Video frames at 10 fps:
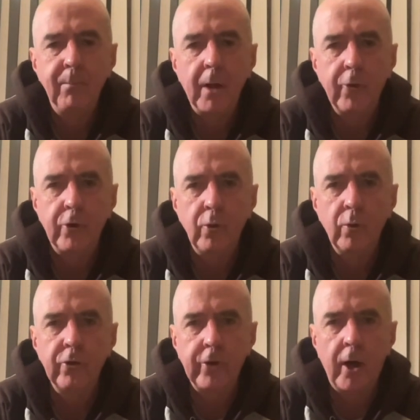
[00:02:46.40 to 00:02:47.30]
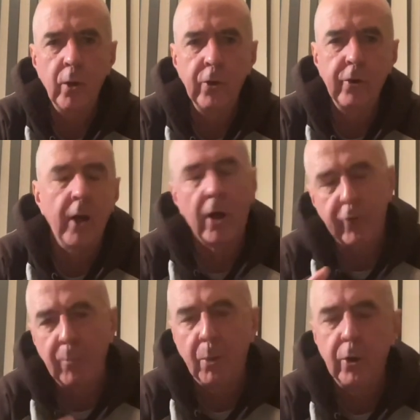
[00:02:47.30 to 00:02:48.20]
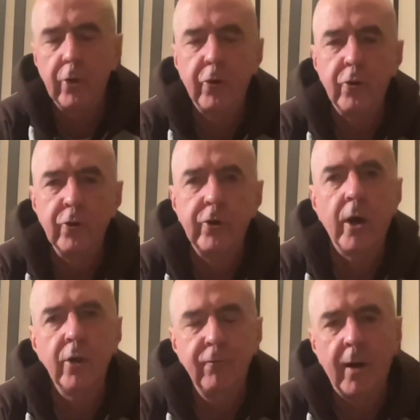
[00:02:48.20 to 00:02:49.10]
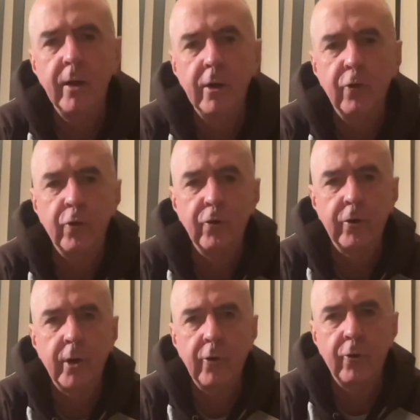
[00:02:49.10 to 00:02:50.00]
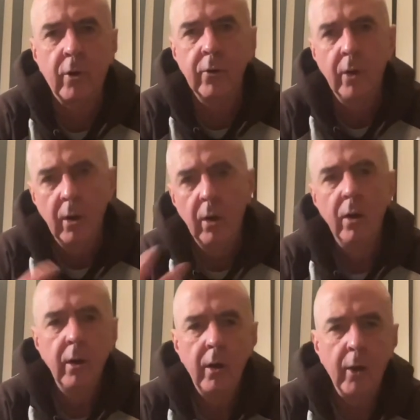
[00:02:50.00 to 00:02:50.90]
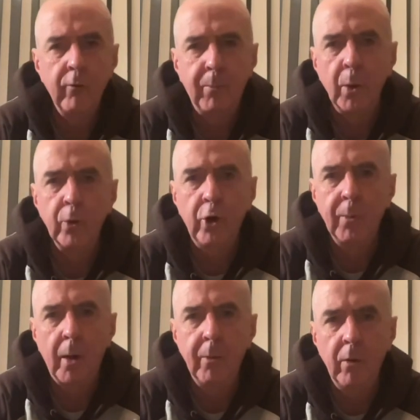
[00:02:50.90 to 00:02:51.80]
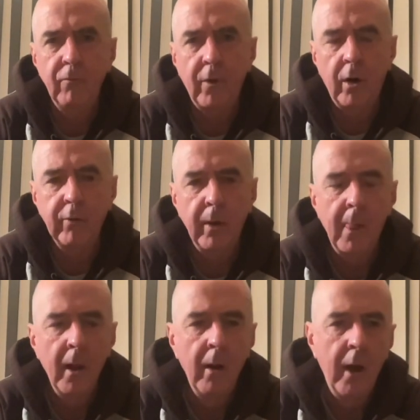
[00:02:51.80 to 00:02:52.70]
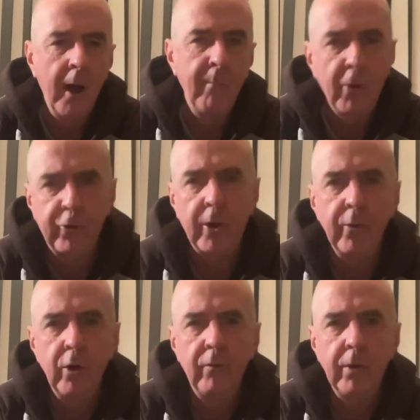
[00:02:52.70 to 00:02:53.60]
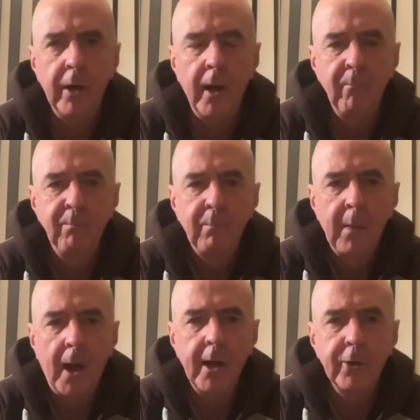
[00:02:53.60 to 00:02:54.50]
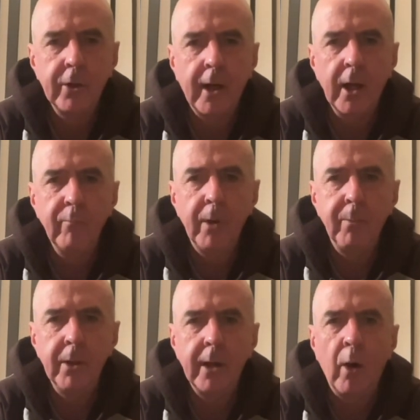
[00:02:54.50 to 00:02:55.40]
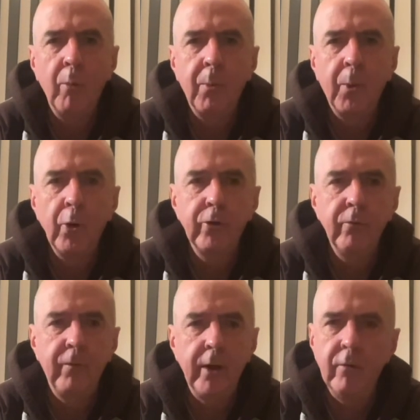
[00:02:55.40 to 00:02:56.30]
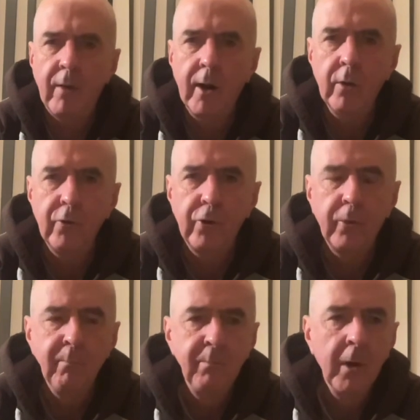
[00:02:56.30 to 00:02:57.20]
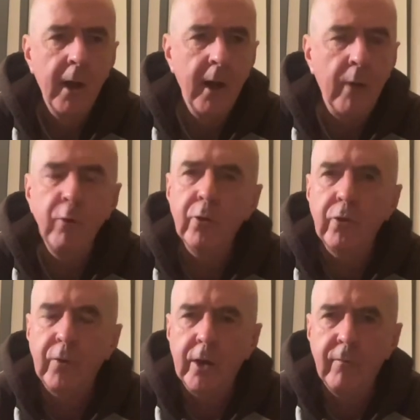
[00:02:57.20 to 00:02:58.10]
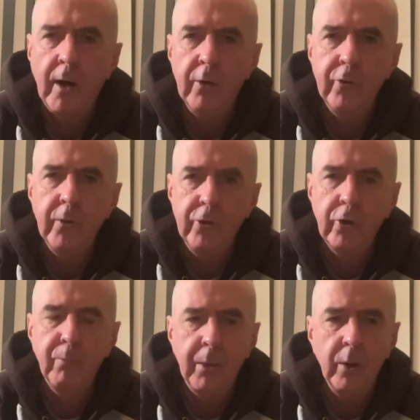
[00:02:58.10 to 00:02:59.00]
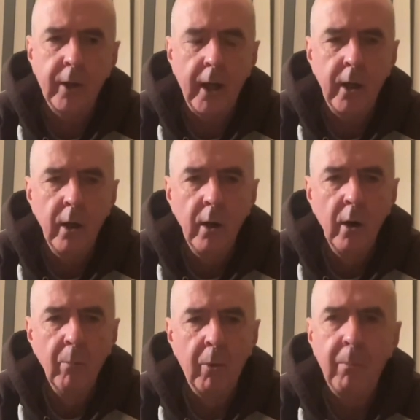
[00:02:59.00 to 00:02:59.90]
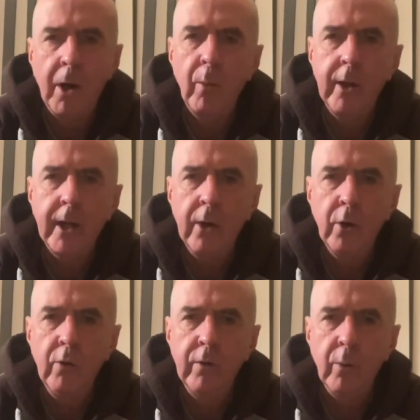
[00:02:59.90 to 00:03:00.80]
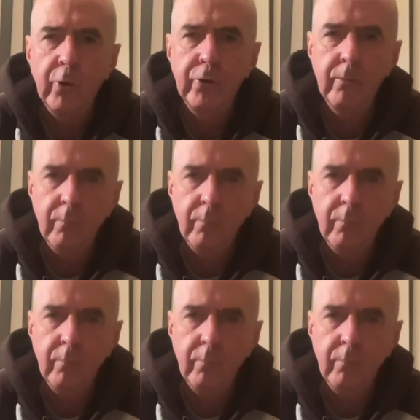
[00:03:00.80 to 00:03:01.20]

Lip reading: as a young child, as bullied as a young child, violently assaulted later on, hit with a pool cue by my own father, this, that and the other, yeah? I had a kind of maybe an out-of-proportion fear of violence. Everyone's afraid of violence, and they should be, okay? But my way of getting over it was